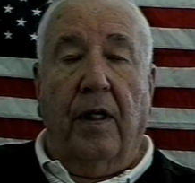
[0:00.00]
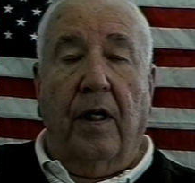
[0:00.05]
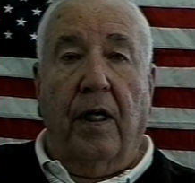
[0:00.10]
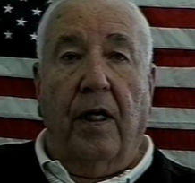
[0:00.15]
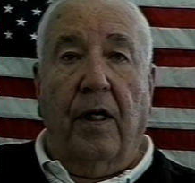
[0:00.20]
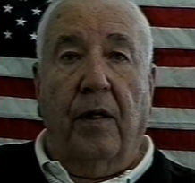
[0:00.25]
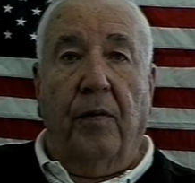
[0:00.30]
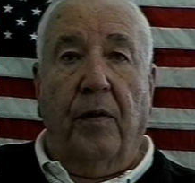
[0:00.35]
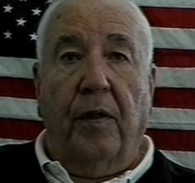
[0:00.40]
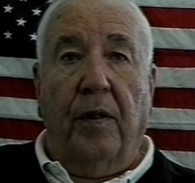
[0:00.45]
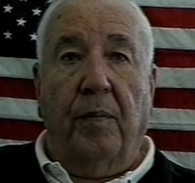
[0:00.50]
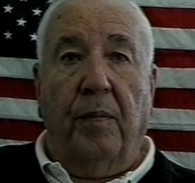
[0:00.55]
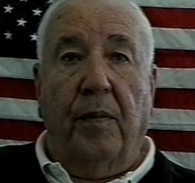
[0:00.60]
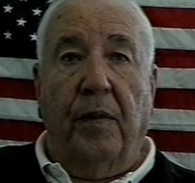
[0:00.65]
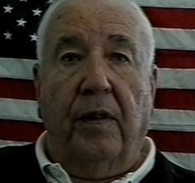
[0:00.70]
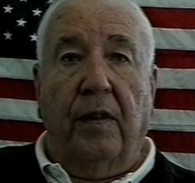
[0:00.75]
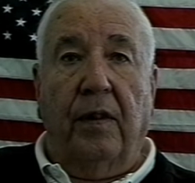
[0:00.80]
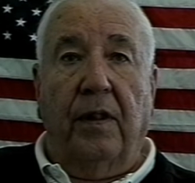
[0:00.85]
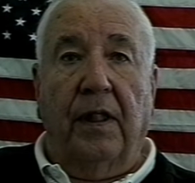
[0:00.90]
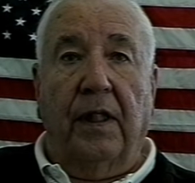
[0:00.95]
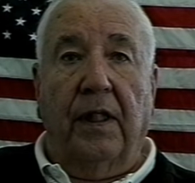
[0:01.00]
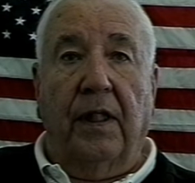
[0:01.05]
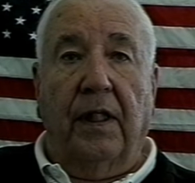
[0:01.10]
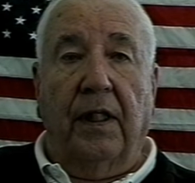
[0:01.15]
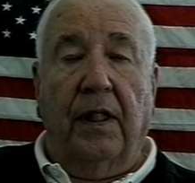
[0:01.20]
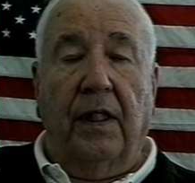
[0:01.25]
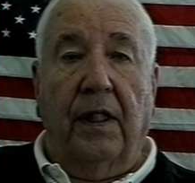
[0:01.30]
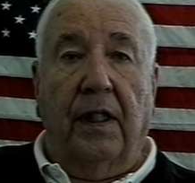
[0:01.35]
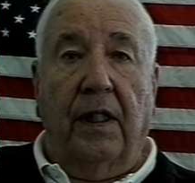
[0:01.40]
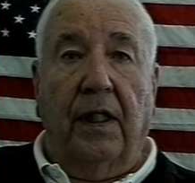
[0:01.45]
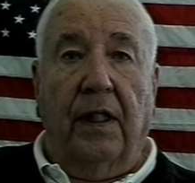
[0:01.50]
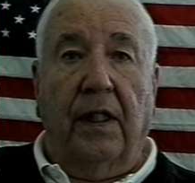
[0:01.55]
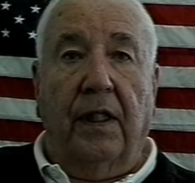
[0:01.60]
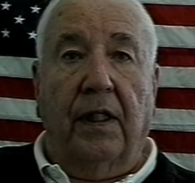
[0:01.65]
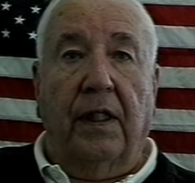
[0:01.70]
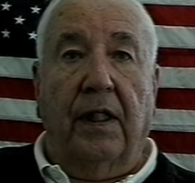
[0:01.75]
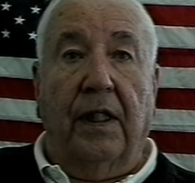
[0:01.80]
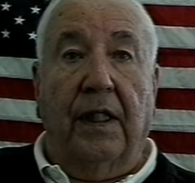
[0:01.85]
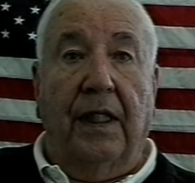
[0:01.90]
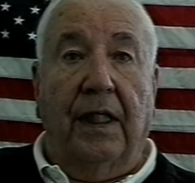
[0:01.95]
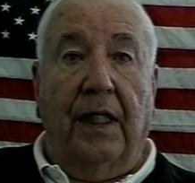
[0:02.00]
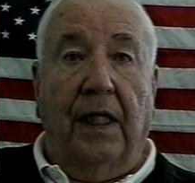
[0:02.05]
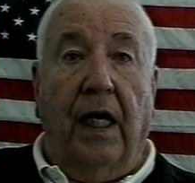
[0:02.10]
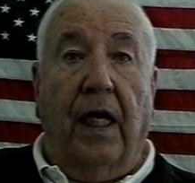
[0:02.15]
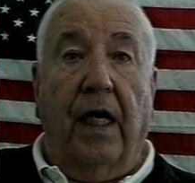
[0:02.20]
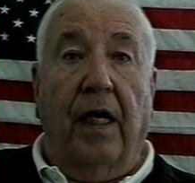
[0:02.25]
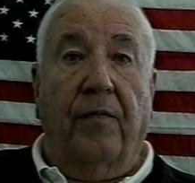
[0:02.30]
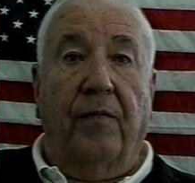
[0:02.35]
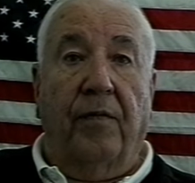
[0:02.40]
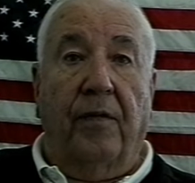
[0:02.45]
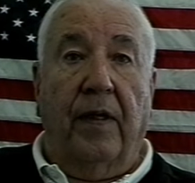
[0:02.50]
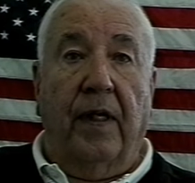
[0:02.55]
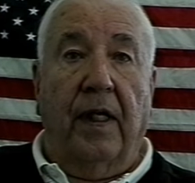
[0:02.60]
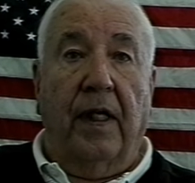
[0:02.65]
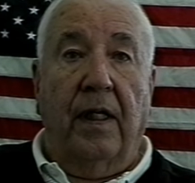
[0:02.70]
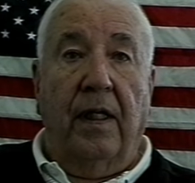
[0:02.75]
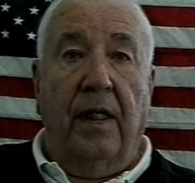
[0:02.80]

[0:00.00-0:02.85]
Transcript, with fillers: hardware building in uh, in Hartford.